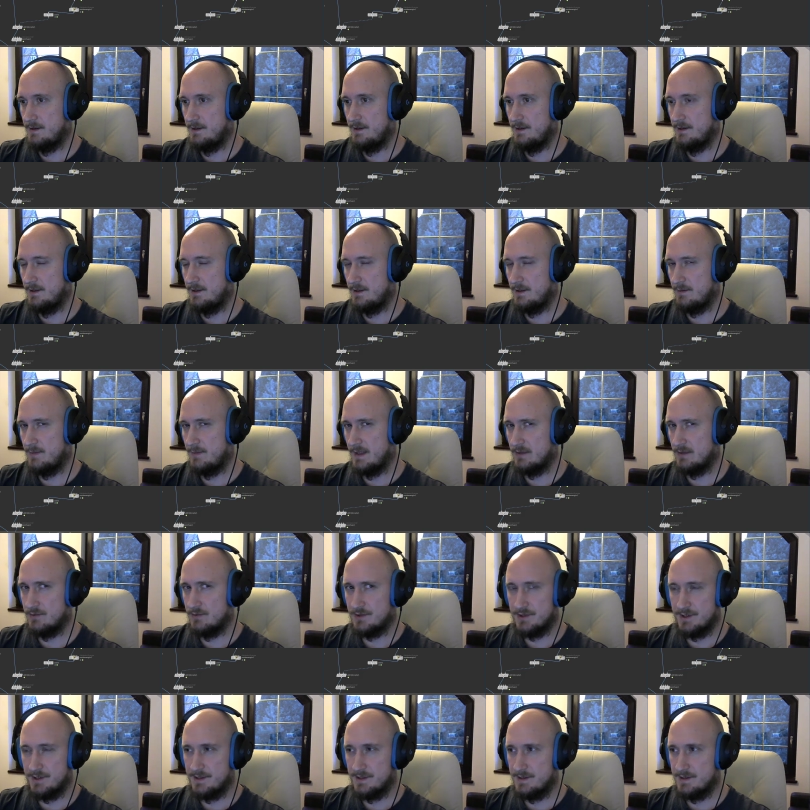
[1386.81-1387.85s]
inner
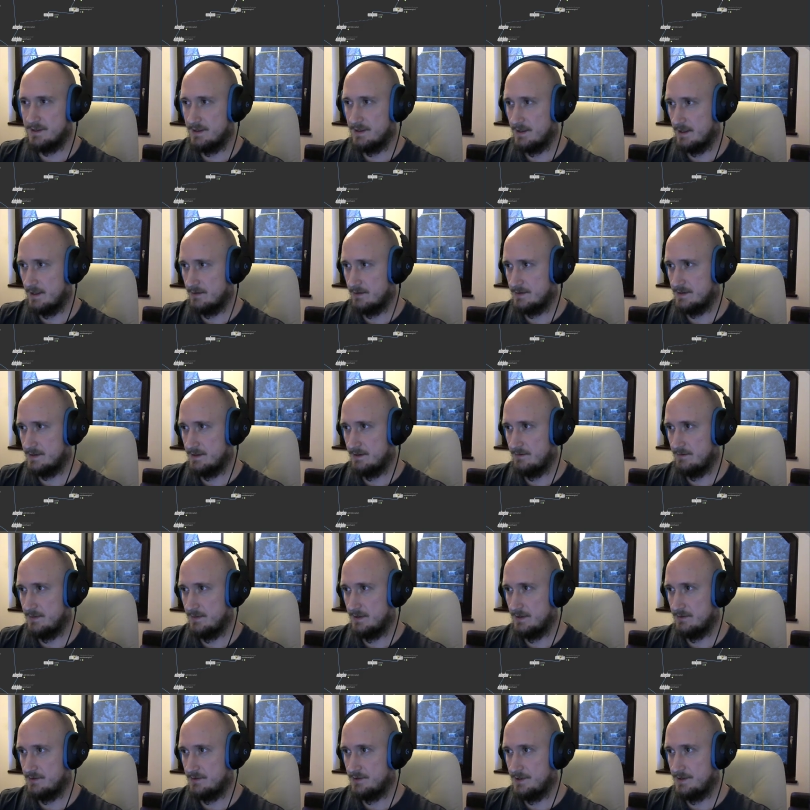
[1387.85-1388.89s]
boundaries and outside
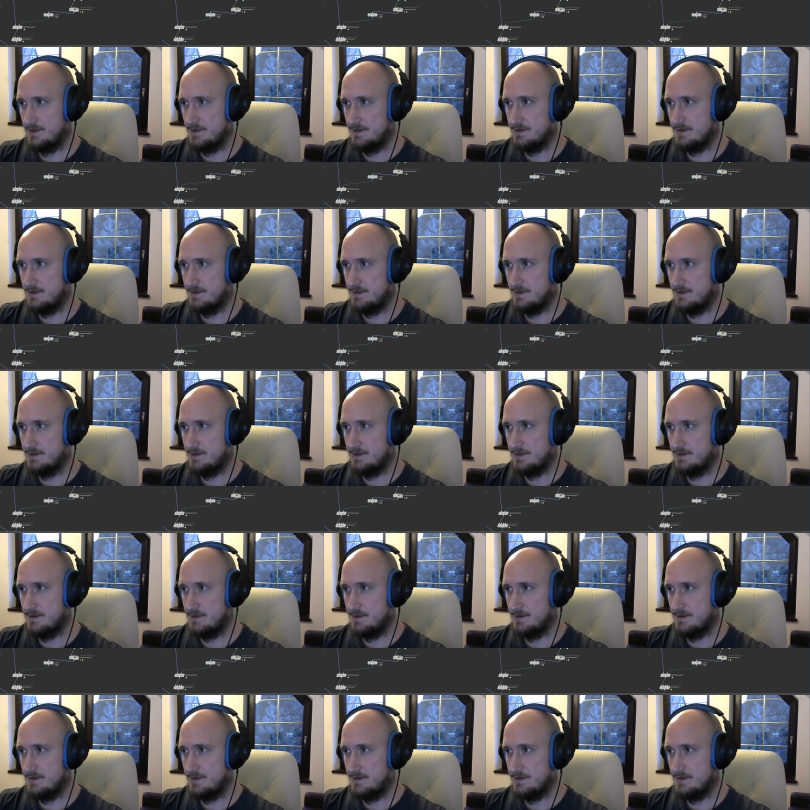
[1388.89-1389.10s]
boundaries.